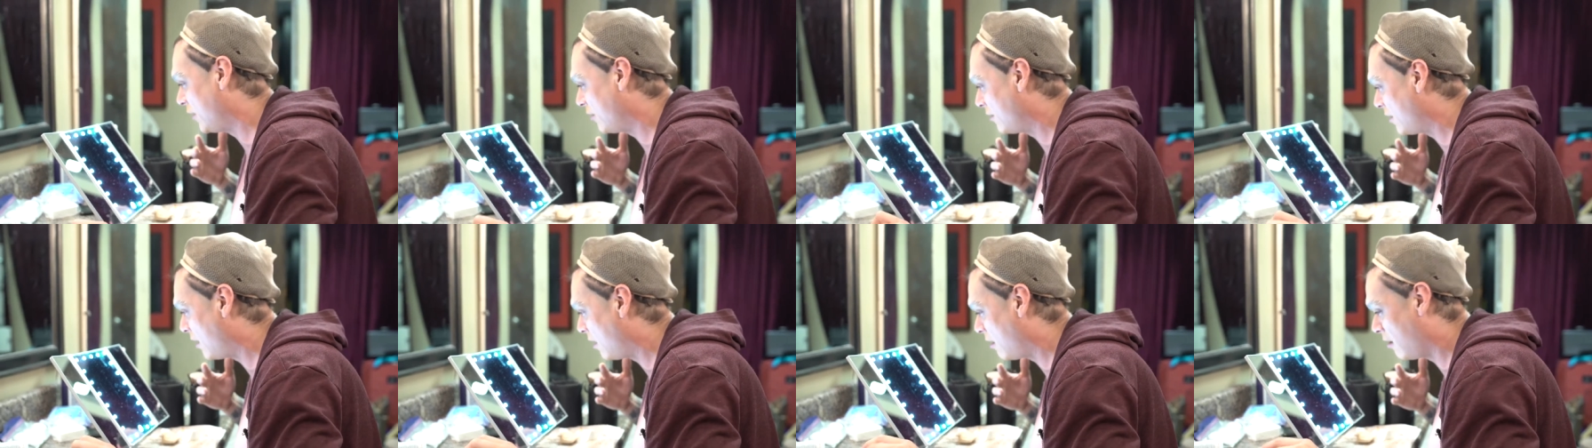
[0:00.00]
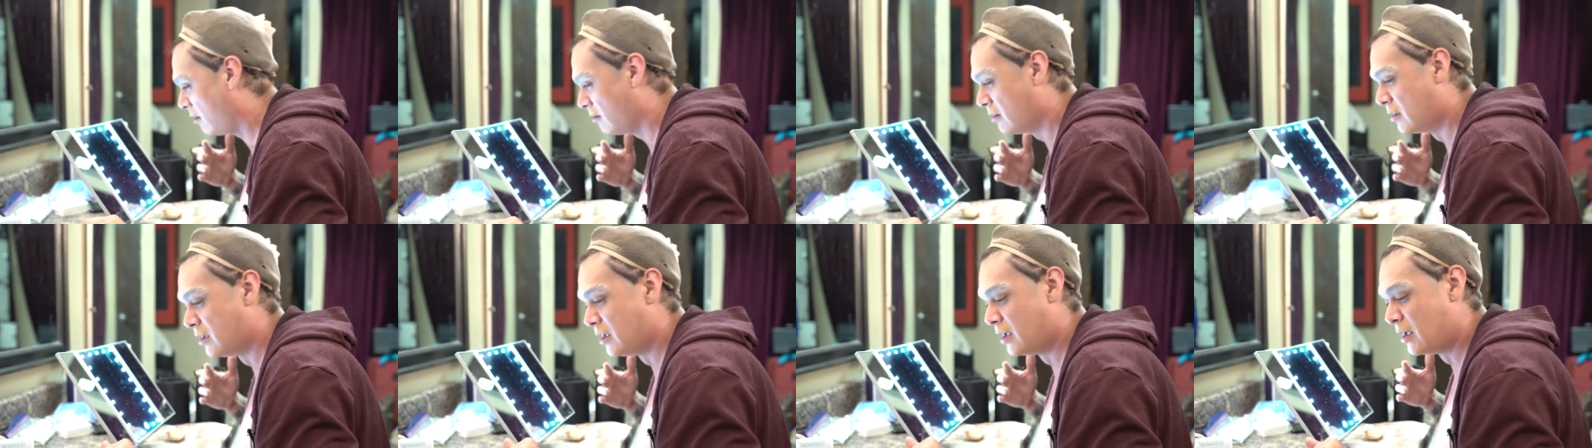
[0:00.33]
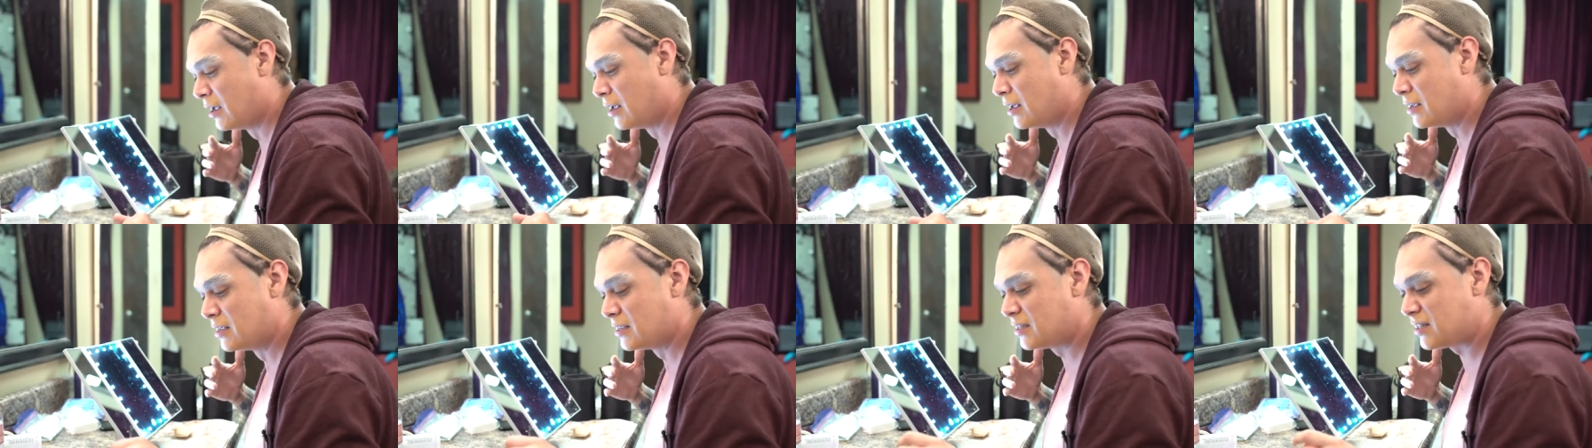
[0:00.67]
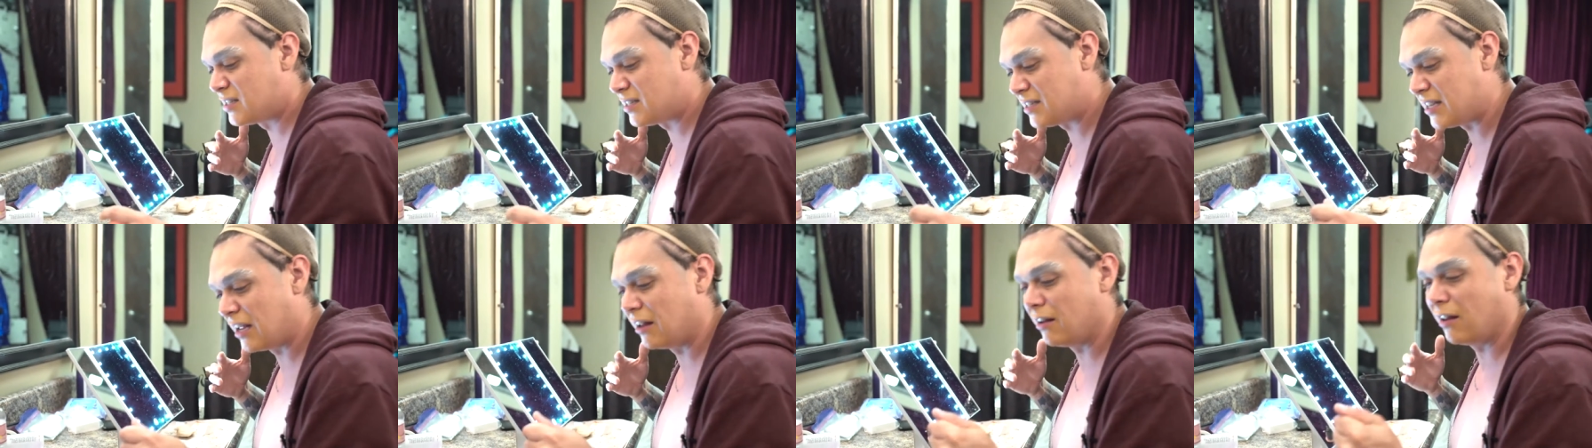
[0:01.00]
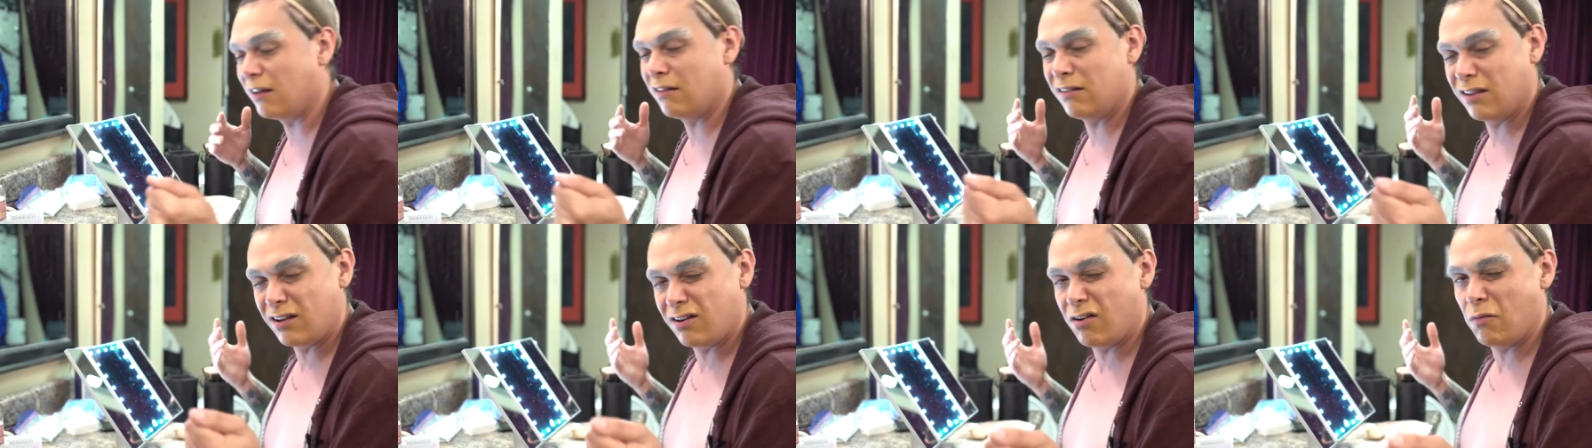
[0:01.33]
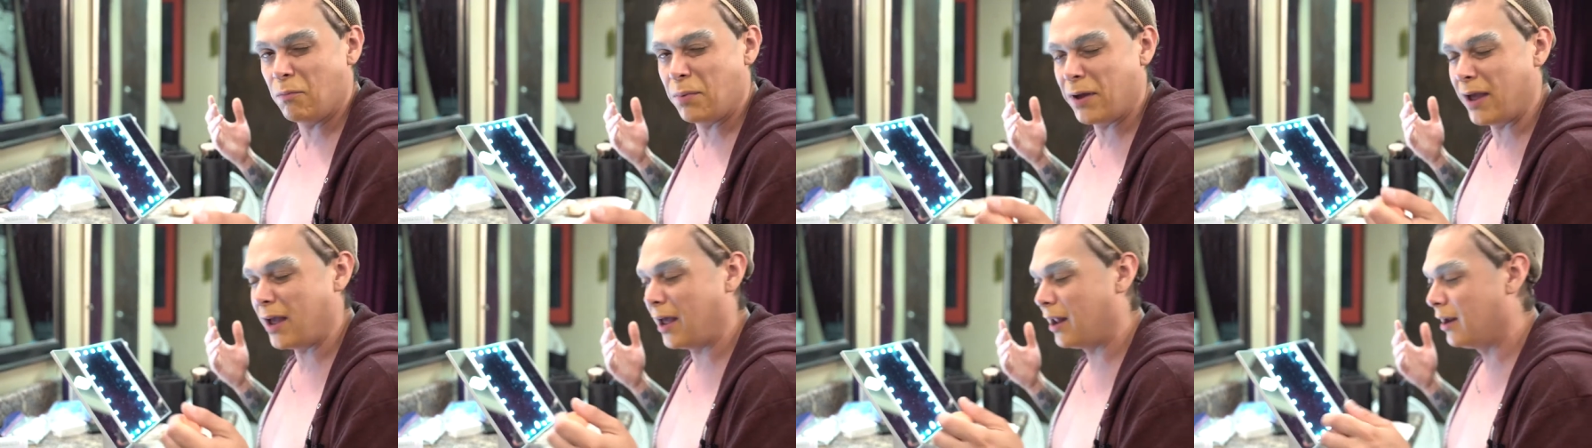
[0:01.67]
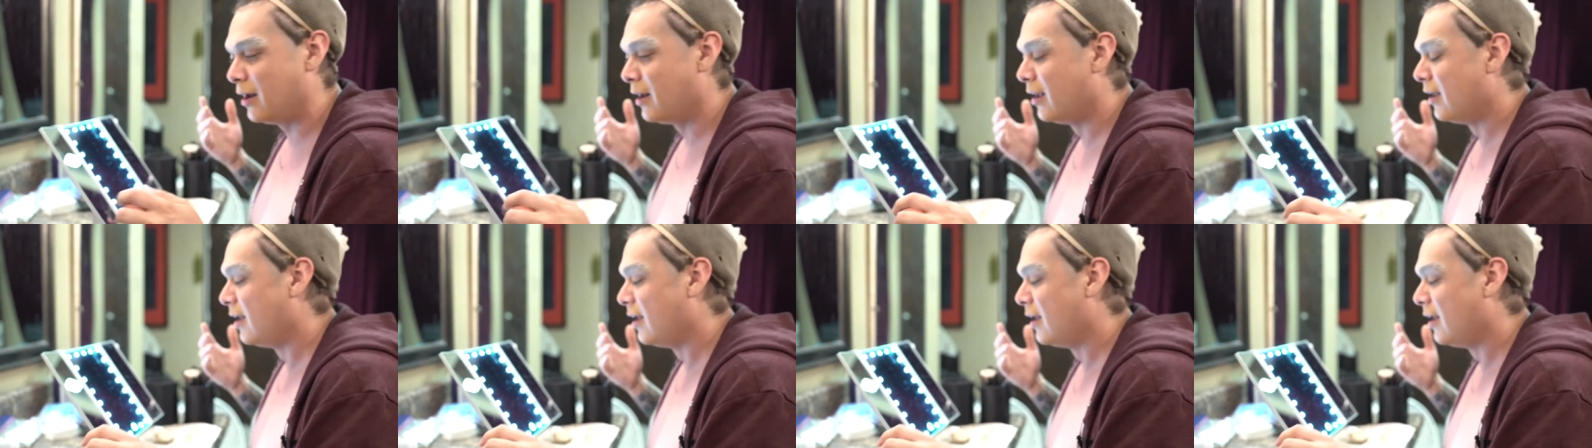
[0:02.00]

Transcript: you know, still a little bit.